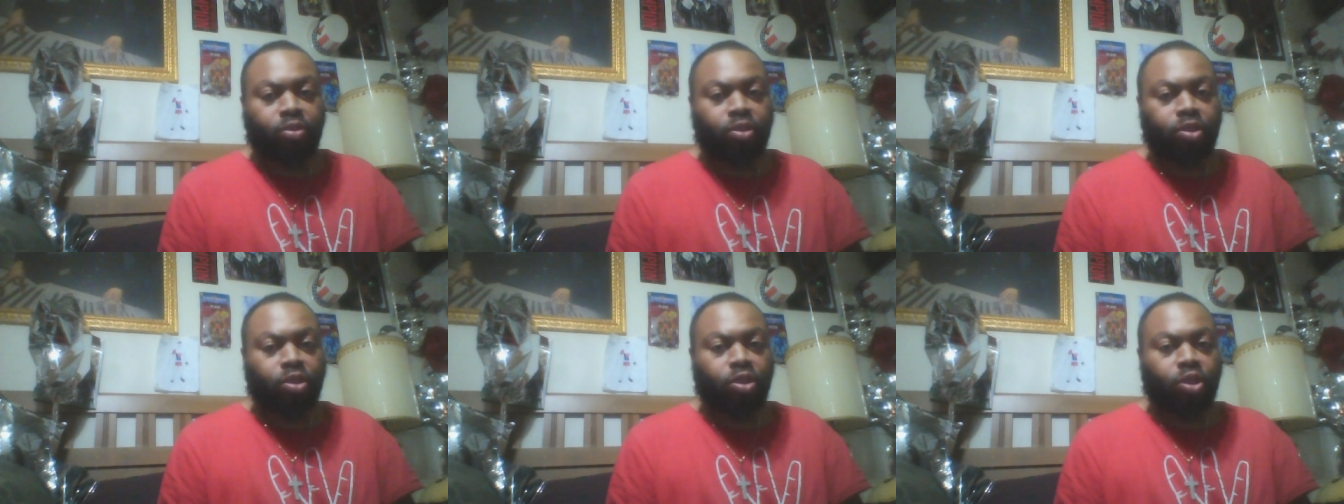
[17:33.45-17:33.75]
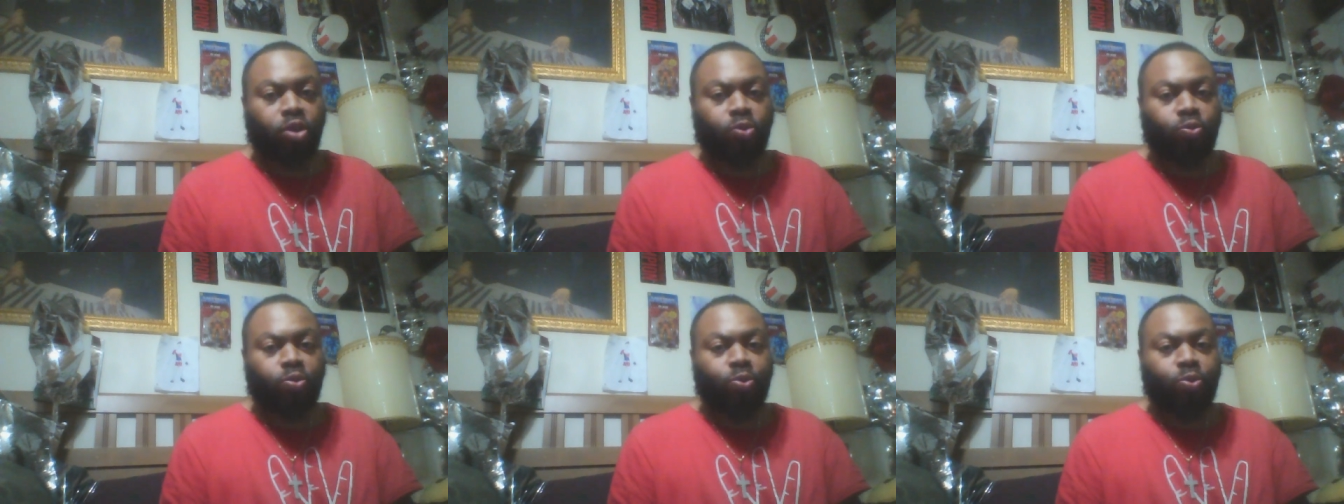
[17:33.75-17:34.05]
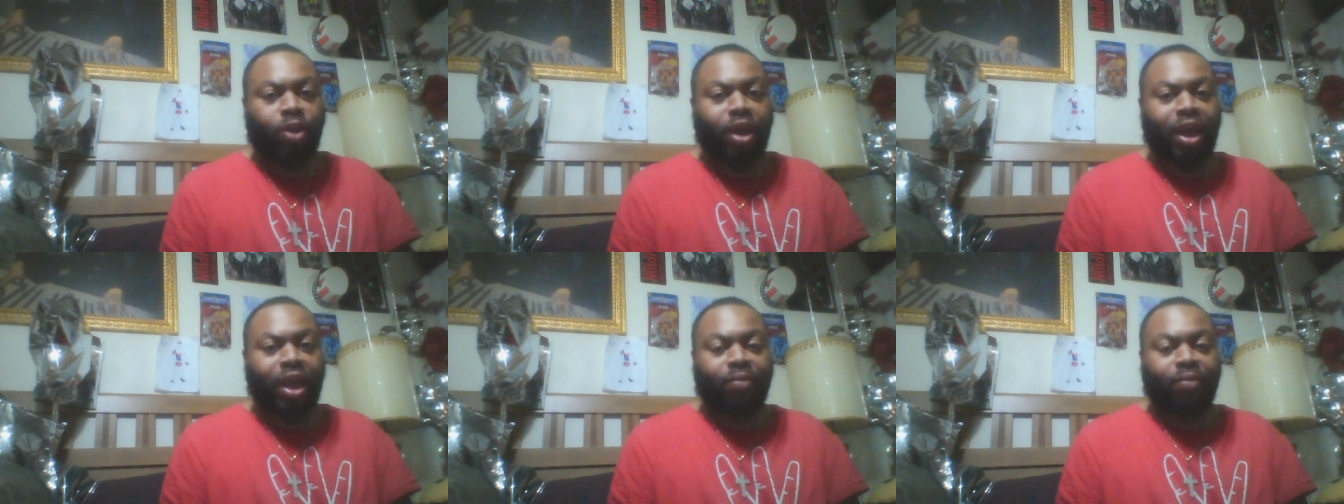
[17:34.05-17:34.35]
you know, we
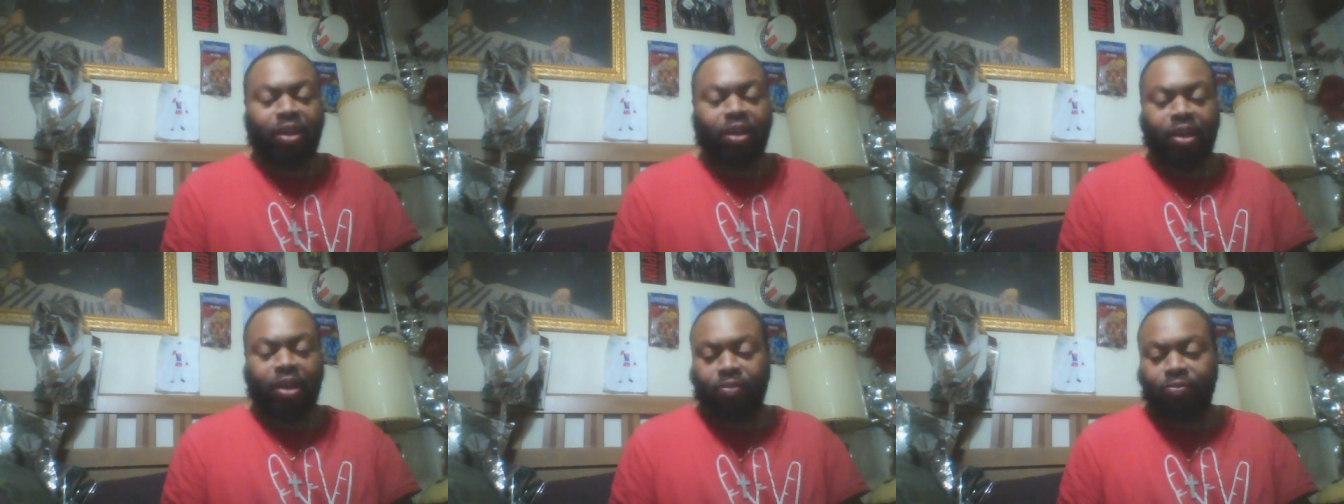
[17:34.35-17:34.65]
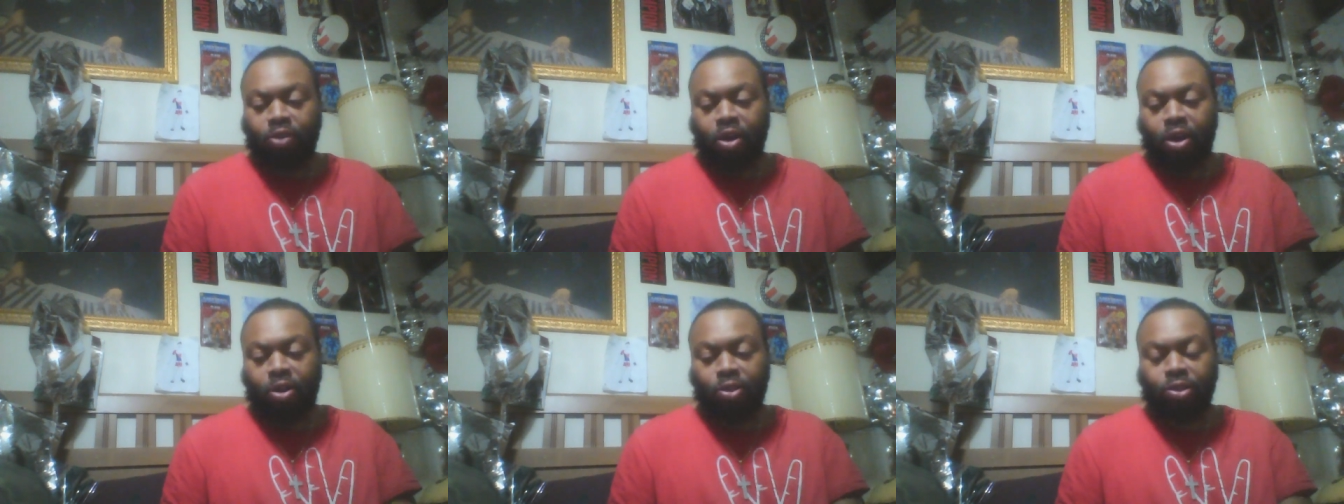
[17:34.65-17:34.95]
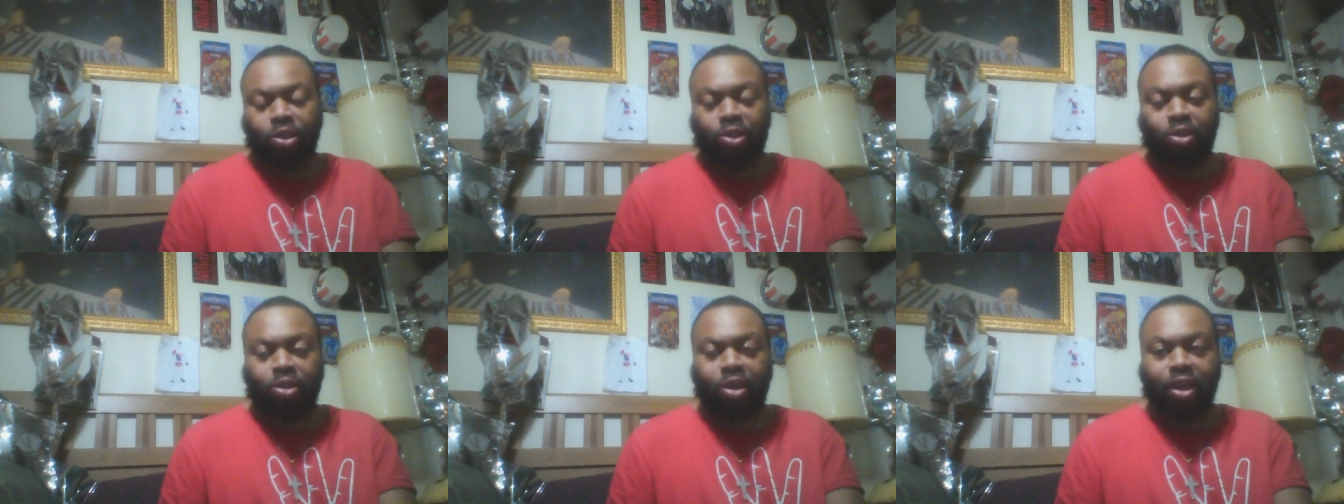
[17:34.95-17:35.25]
will have daily vlog,
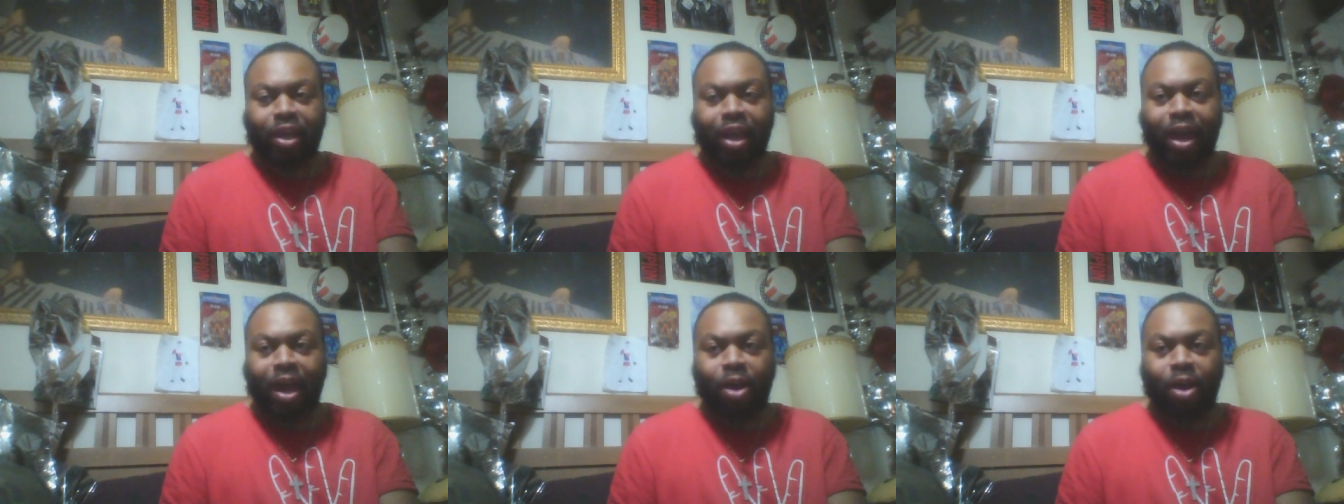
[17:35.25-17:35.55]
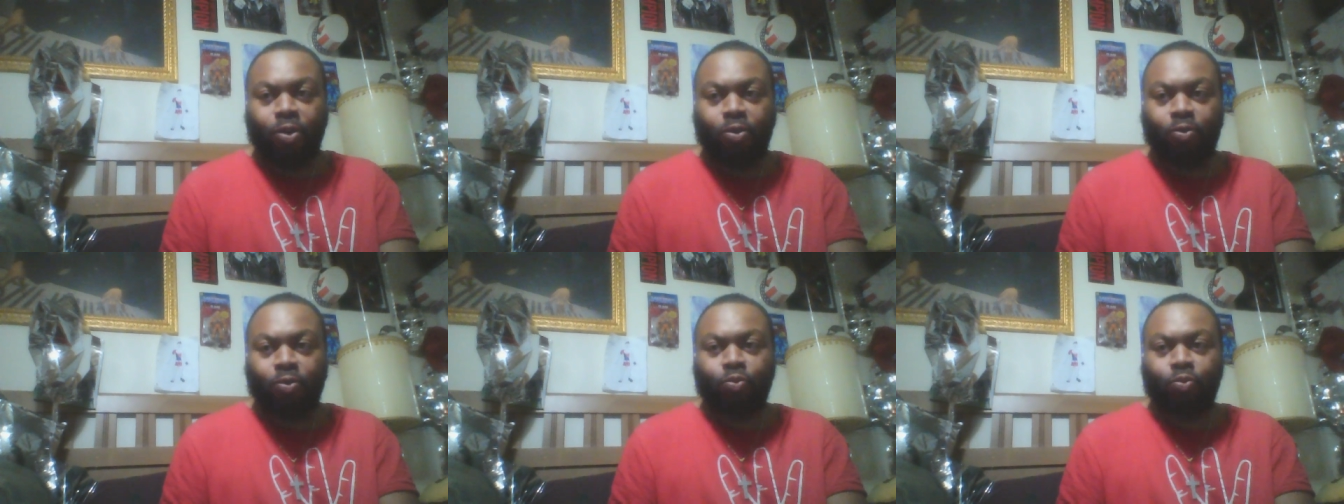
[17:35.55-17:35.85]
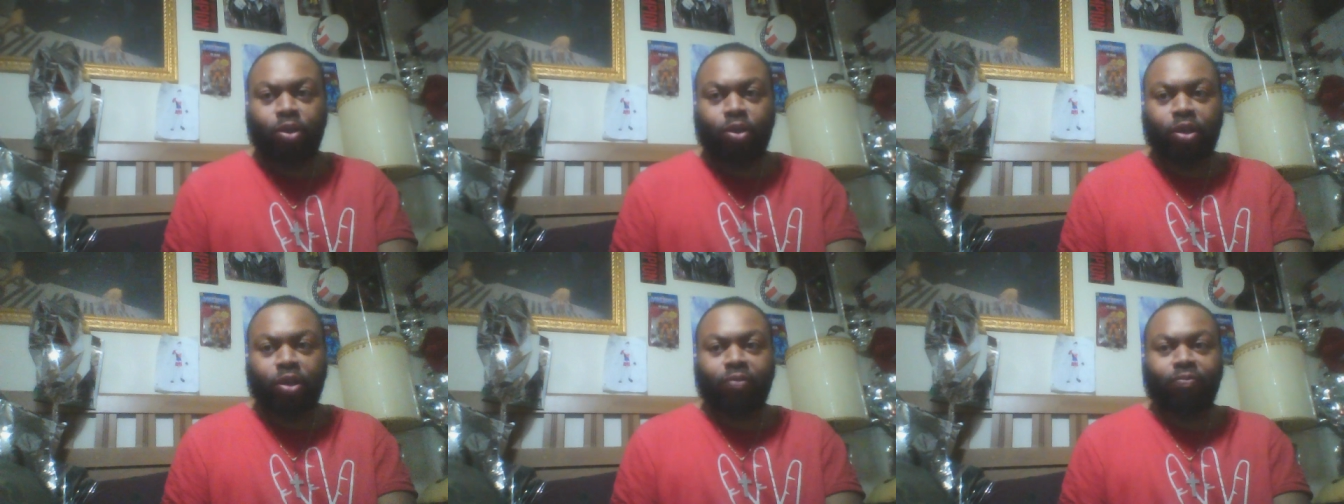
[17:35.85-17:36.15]
just like how
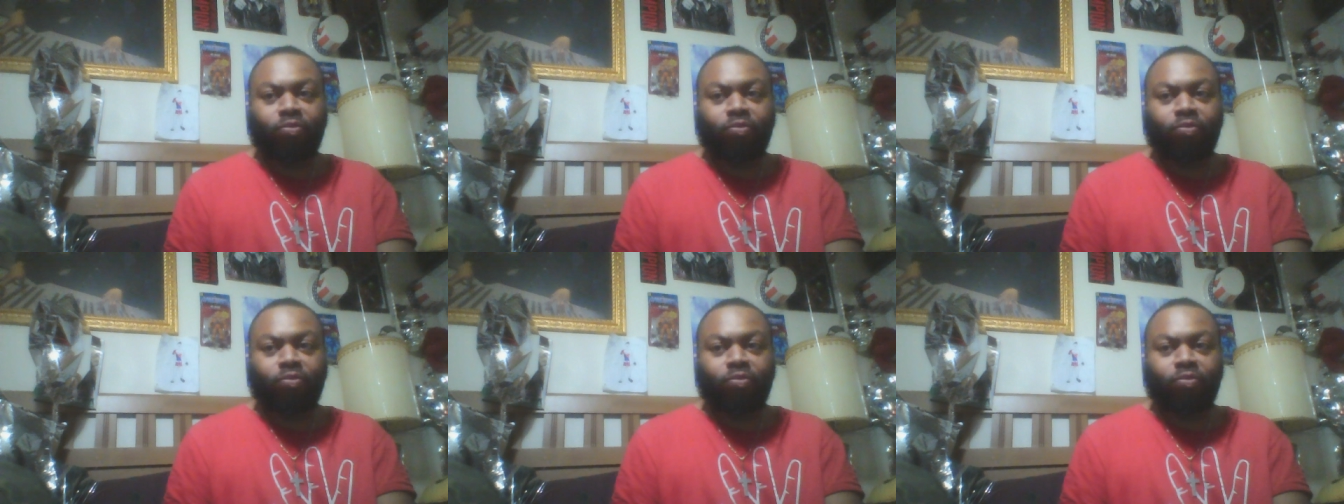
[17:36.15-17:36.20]
when